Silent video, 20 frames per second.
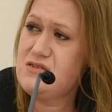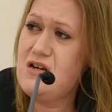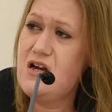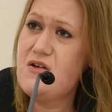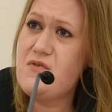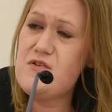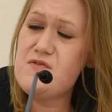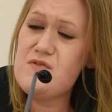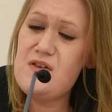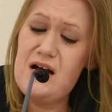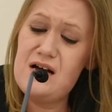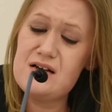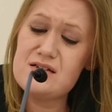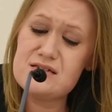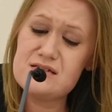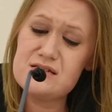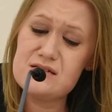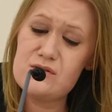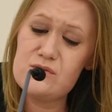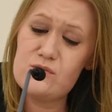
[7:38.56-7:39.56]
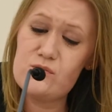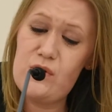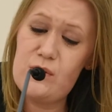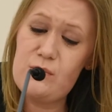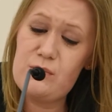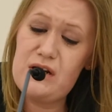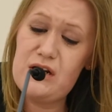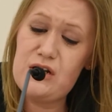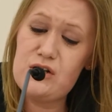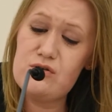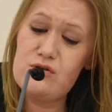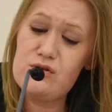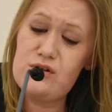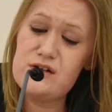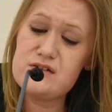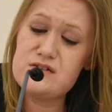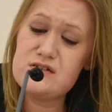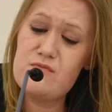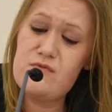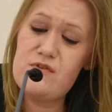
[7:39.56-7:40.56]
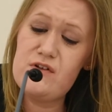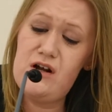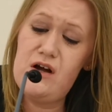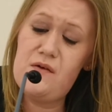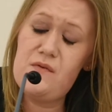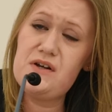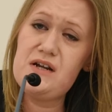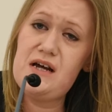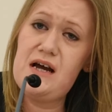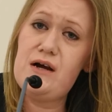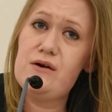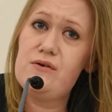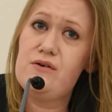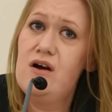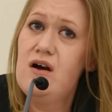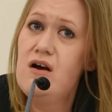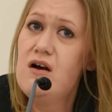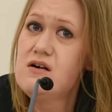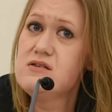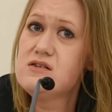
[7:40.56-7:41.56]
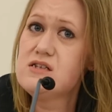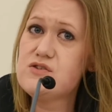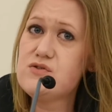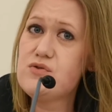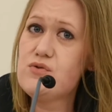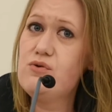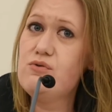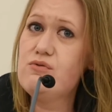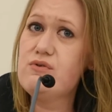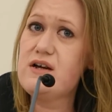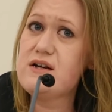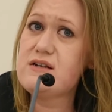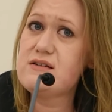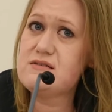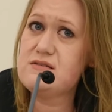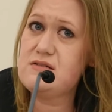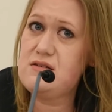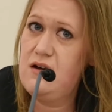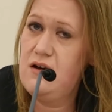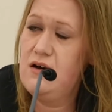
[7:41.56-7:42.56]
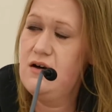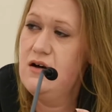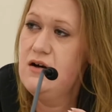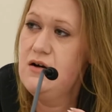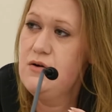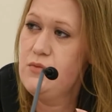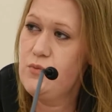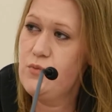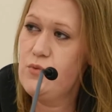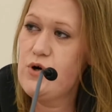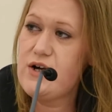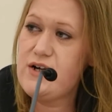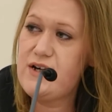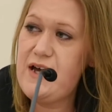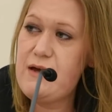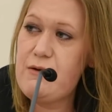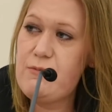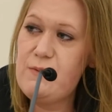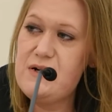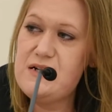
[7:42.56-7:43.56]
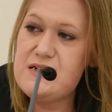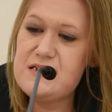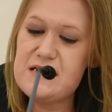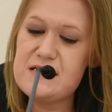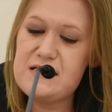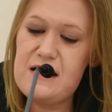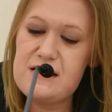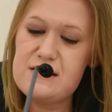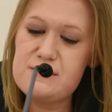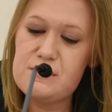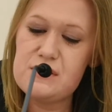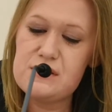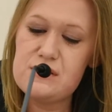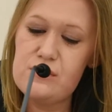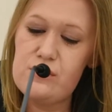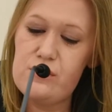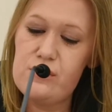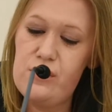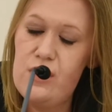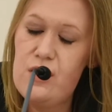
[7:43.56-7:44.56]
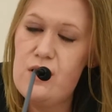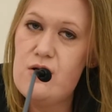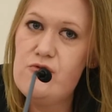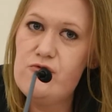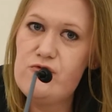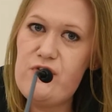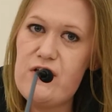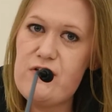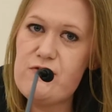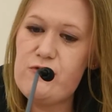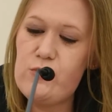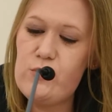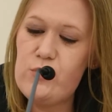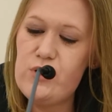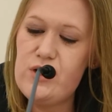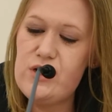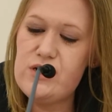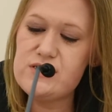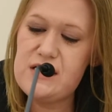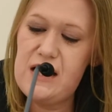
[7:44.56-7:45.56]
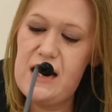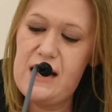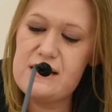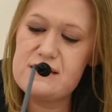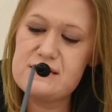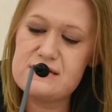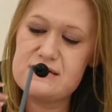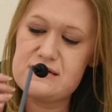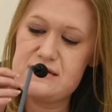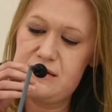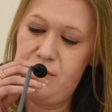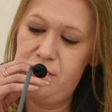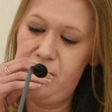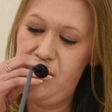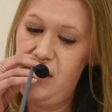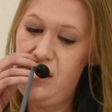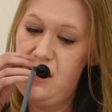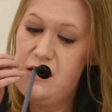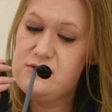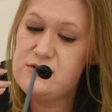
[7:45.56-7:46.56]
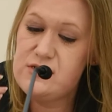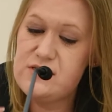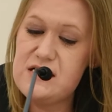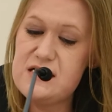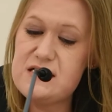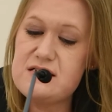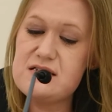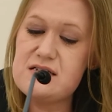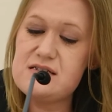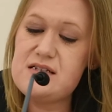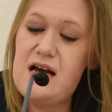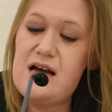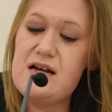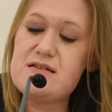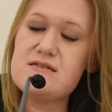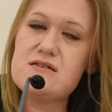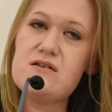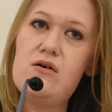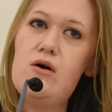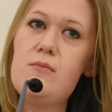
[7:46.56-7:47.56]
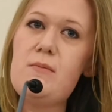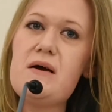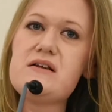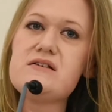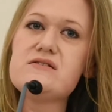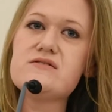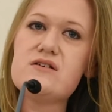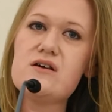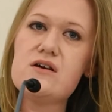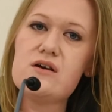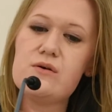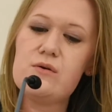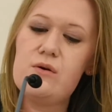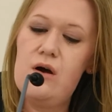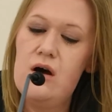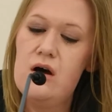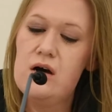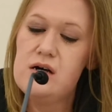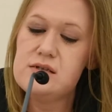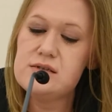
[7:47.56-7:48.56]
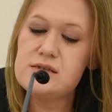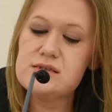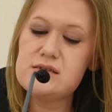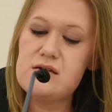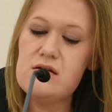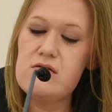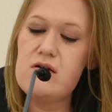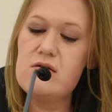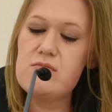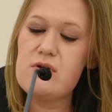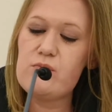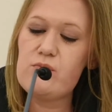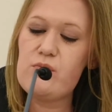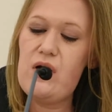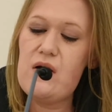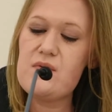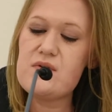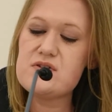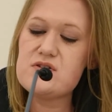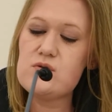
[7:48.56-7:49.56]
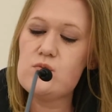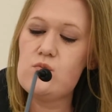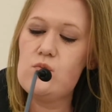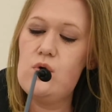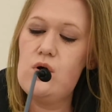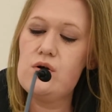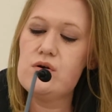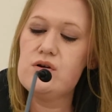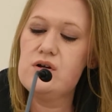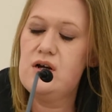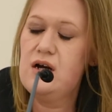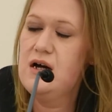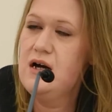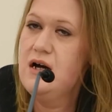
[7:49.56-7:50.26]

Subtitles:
I think that's when we can look at something like the now notorious work capability assessment or fit for work tests. So these are the tests that are meant to determine whether someone